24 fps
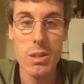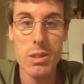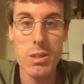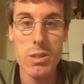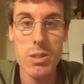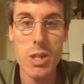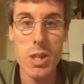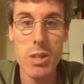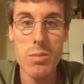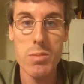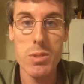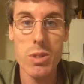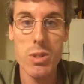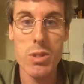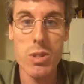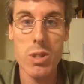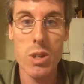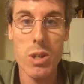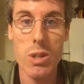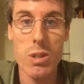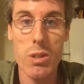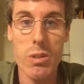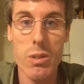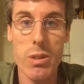James and
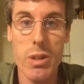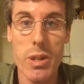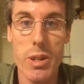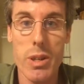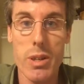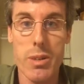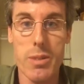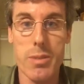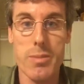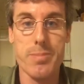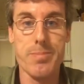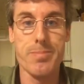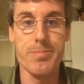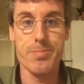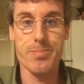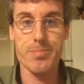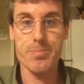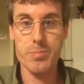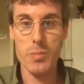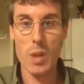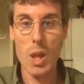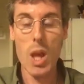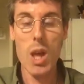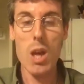John are there.
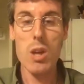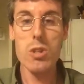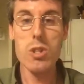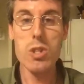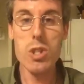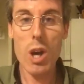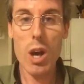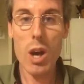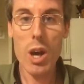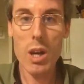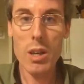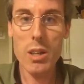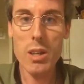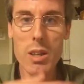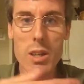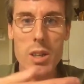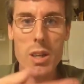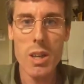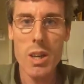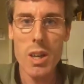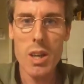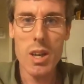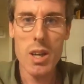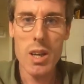John
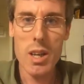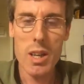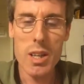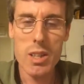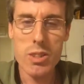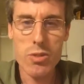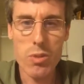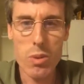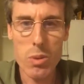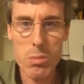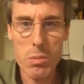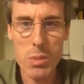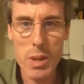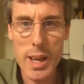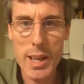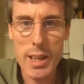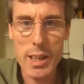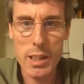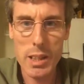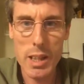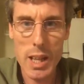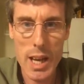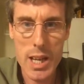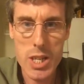is from like
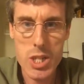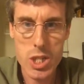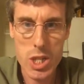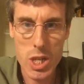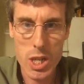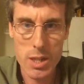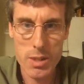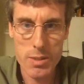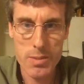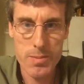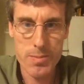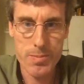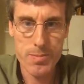Elijah,